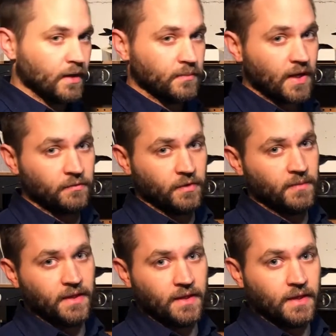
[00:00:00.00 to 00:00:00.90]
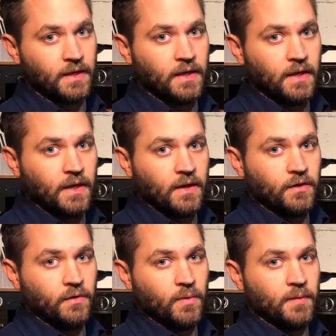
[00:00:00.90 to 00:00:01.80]
Now something that
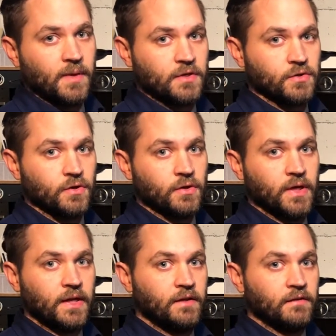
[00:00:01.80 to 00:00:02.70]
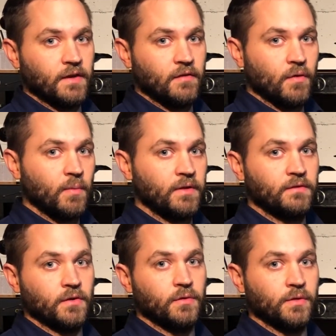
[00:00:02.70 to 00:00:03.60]
you want to make sure is I've
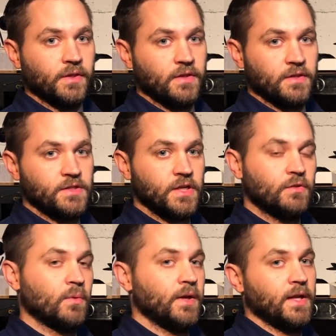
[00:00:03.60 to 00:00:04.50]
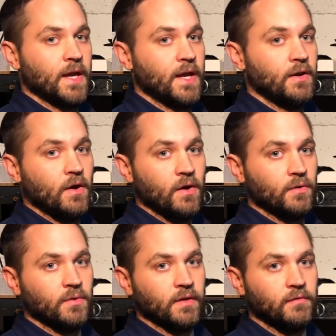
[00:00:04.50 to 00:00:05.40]
always included the G29
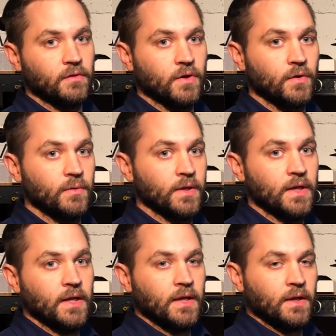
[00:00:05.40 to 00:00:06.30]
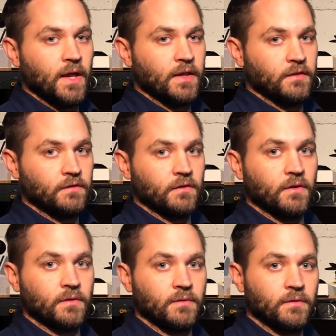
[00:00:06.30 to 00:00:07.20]
auto level code at the
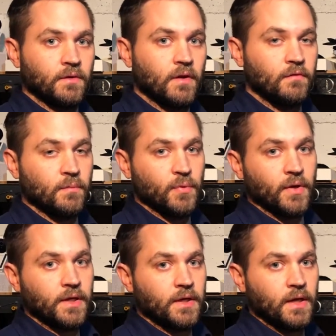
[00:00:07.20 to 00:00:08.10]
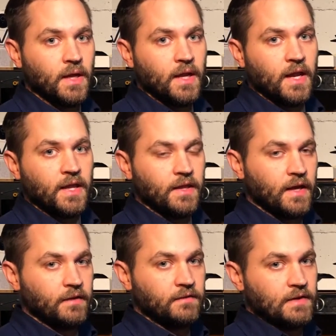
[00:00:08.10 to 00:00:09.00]
start of a print, and
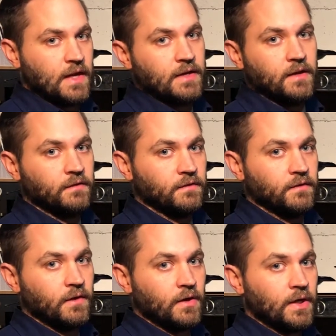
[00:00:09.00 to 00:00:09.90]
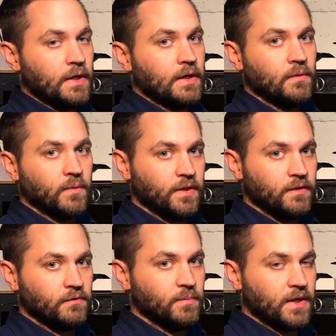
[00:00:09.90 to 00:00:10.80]
that is not necessary with
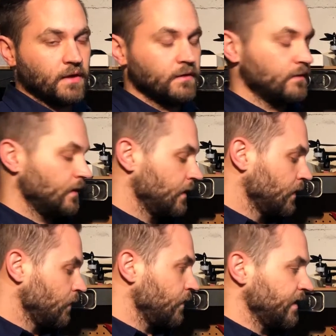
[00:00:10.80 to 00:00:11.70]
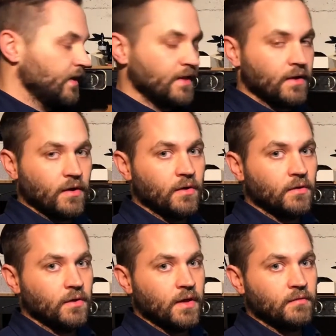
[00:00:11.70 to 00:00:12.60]
this because we did that
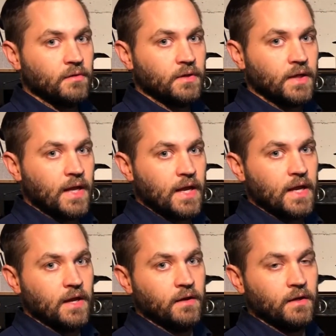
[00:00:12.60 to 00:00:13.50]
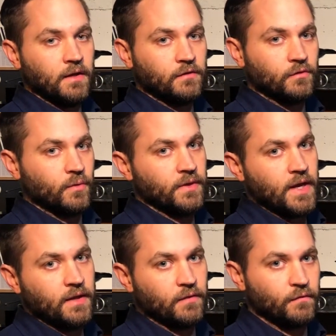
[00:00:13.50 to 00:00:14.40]
auto level and it stored
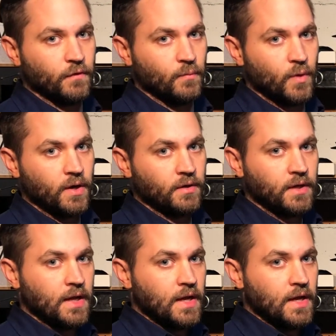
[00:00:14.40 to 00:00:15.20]
that in the firmware,